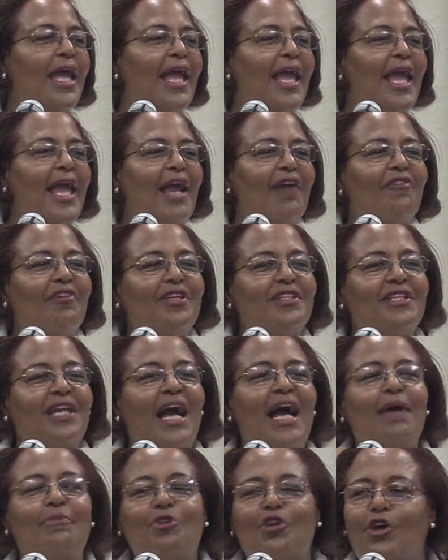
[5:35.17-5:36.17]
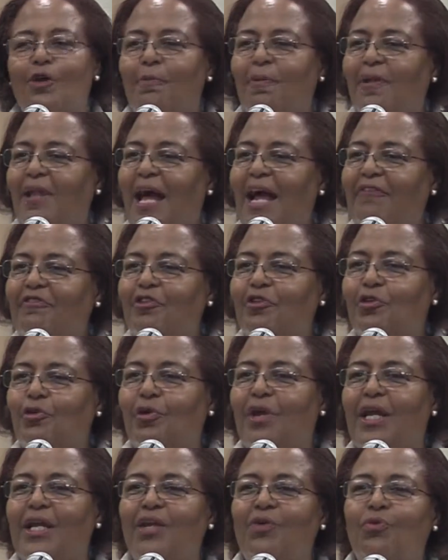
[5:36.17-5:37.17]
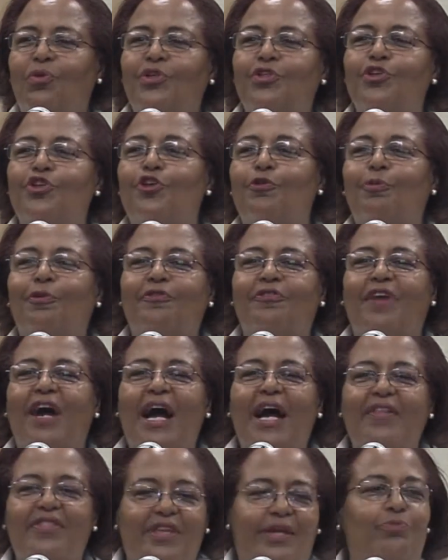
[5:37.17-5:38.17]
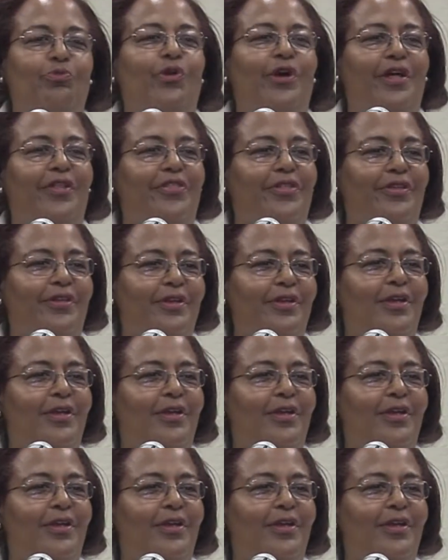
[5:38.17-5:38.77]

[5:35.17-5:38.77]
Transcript: Every time you apply for credit, what do you provide them with?